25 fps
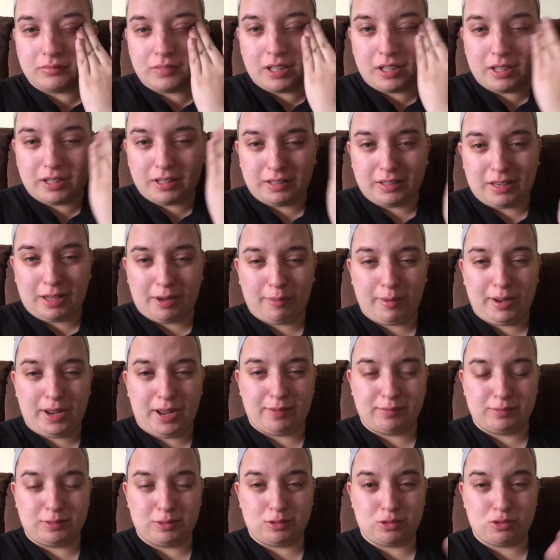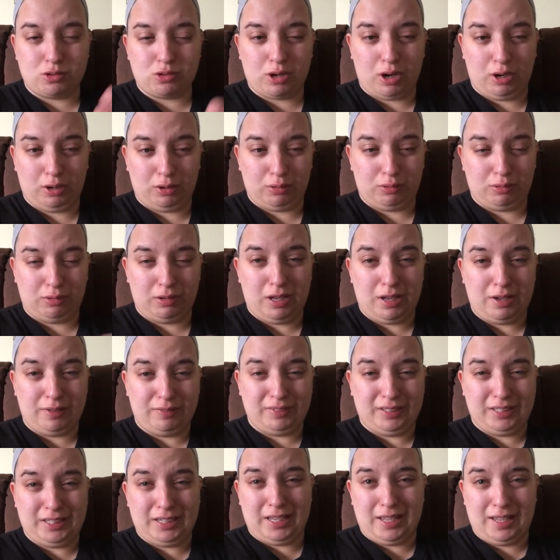And that we have to struggle
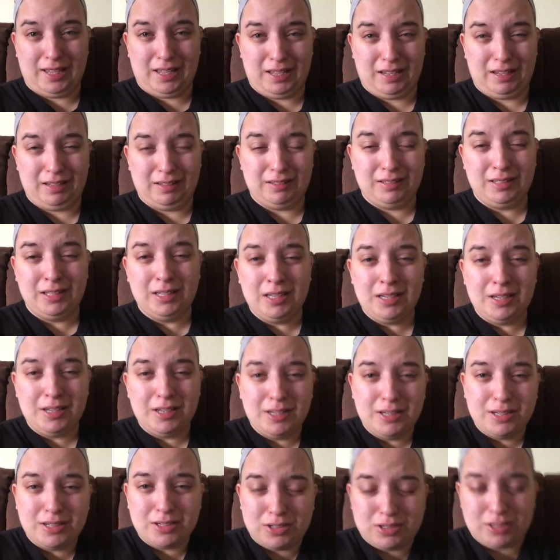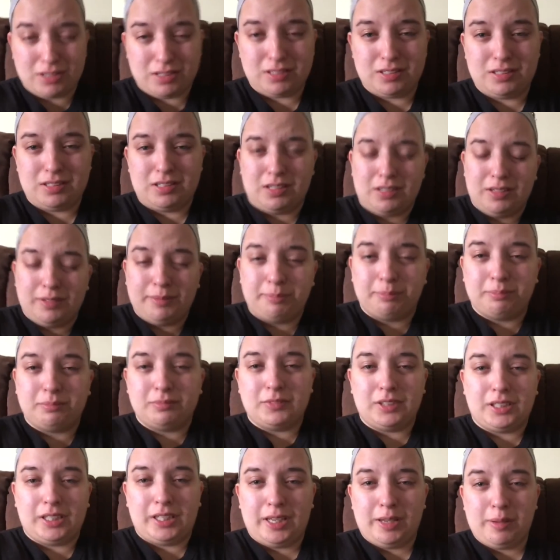every day just to
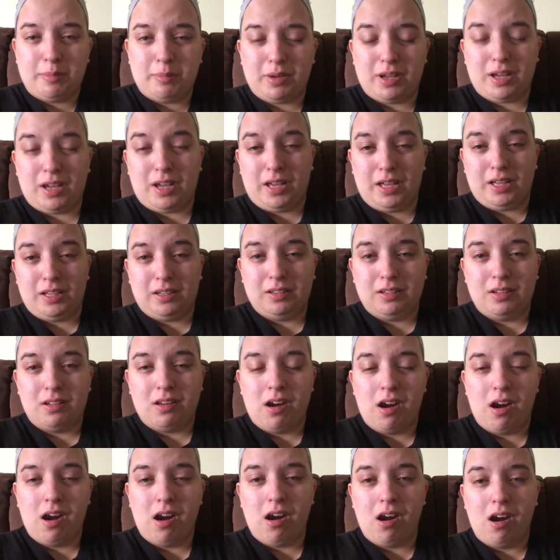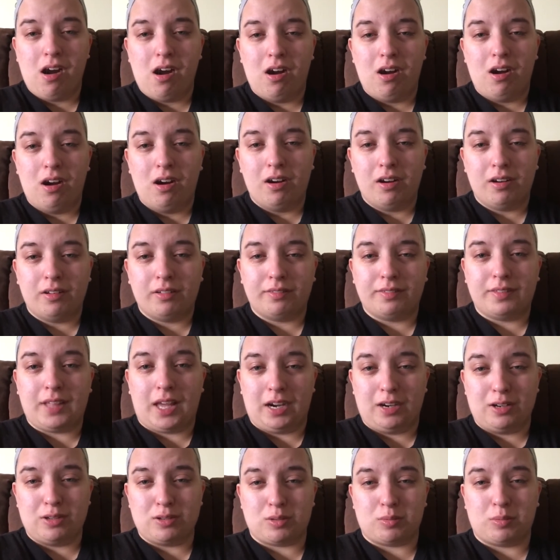get by.
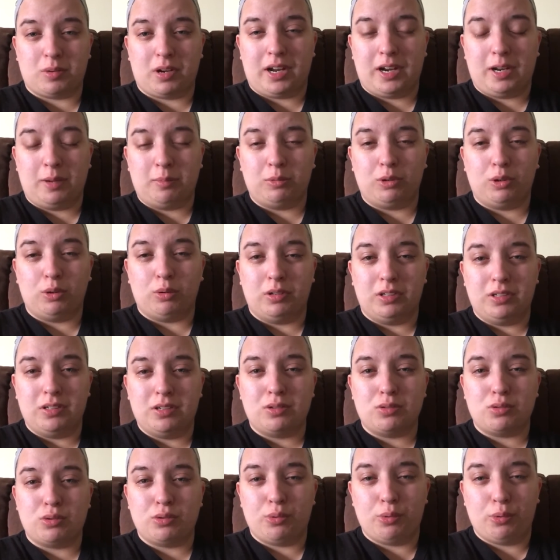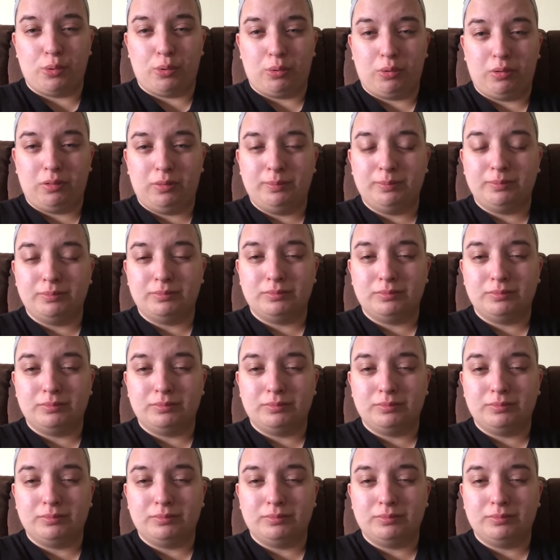That is why I'm going to school.